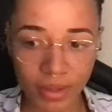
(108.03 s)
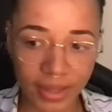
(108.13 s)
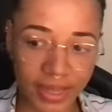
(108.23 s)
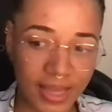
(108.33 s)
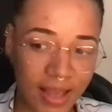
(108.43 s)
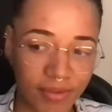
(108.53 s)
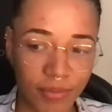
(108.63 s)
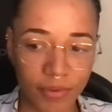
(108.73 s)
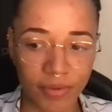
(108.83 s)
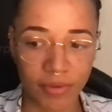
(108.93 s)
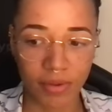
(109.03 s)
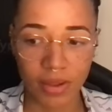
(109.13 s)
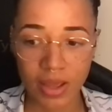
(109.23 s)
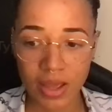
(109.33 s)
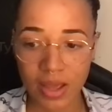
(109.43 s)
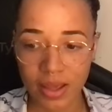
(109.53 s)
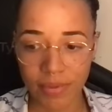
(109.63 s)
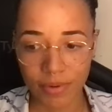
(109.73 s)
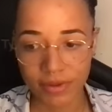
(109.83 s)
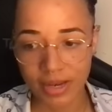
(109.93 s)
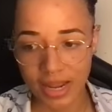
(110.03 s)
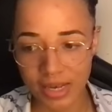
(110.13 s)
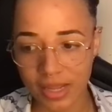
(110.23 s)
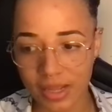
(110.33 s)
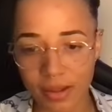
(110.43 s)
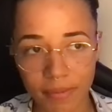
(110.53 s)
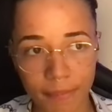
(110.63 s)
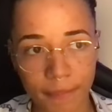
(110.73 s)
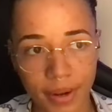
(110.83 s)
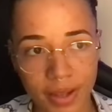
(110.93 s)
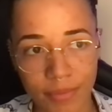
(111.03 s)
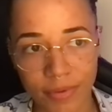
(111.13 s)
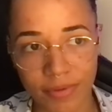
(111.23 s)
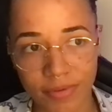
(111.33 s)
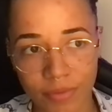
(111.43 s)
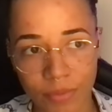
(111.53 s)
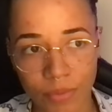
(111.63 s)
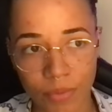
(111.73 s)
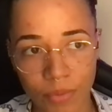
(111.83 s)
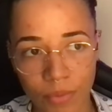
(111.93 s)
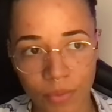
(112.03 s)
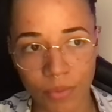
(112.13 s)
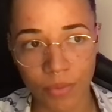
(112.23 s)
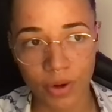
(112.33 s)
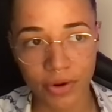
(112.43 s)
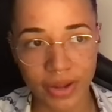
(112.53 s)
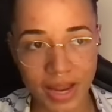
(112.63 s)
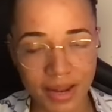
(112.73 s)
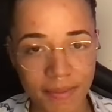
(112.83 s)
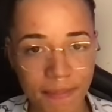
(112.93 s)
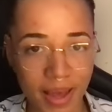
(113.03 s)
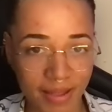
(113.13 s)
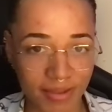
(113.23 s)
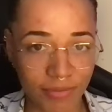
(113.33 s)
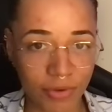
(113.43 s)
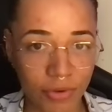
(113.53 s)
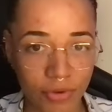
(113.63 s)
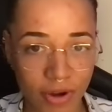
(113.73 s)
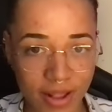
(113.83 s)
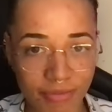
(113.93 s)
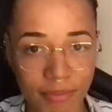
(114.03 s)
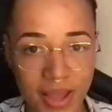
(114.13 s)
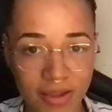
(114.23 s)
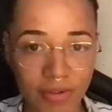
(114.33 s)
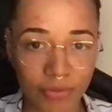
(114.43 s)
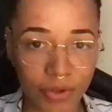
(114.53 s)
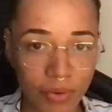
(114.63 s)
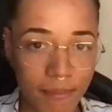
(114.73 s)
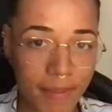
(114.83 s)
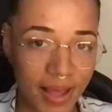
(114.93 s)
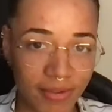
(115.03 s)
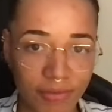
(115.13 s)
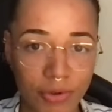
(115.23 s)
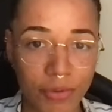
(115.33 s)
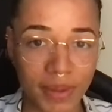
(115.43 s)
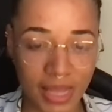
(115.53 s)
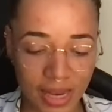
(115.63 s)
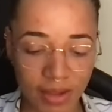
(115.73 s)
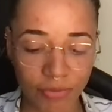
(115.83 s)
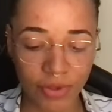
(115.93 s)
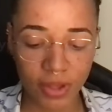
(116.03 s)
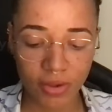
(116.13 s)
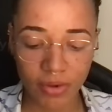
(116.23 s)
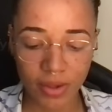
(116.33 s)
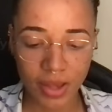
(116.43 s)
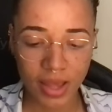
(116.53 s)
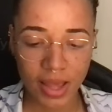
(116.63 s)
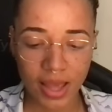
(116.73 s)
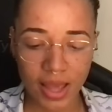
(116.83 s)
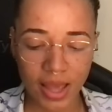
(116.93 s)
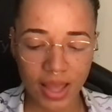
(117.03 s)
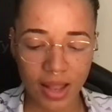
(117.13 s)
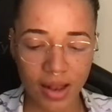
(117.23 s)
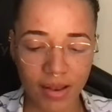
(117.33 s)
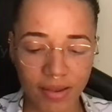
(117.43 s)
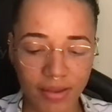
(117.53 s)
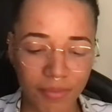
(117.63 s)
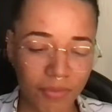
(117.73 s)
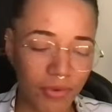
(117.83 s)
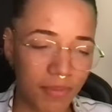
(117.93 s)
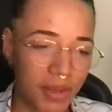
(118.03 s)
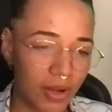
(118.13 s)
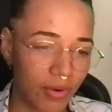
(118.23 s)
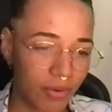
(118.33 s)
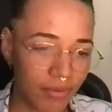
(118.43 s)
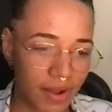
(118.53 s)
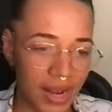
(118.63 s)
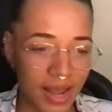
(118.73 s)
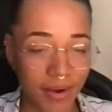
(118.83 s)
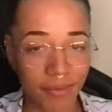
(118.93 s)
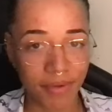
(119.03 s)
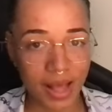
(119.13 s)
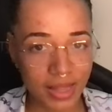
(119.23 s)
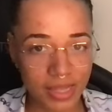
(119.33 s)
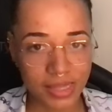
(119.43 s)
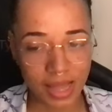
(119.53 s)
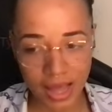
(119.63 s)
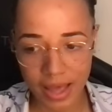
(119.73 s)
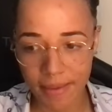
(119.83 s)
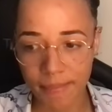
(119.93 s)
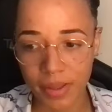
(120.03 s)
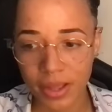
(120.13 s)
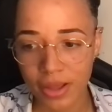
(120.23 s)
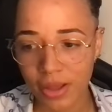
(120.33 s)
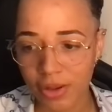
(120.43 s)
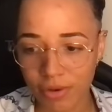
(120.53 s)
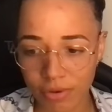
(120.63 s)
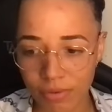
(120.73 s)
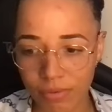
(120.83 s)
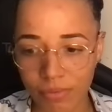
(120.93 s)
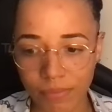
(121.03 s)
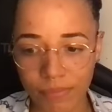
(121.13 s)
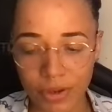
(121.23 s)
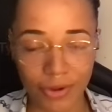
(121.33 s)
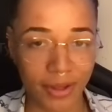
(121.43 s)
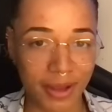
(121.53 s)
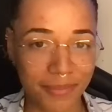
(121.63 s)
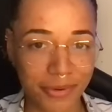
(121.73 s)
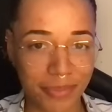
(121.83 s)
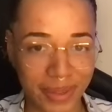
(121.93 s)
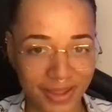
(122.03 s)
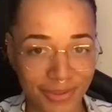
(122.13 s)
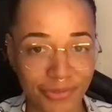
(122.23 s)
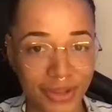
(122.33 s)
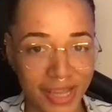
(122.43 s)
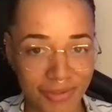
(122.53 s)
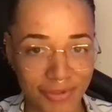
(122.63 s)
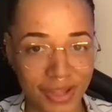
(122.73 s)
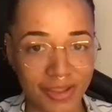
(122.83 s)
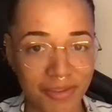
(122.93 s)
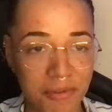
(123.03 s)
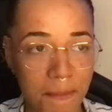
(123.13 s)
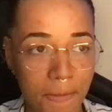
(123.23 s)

like, yes, it was a. It was an ending, but it was what created a massive new transformation for you, a massive new beginning for you. And some of you are being called right now around this time to, you know, come to a place of forgiveness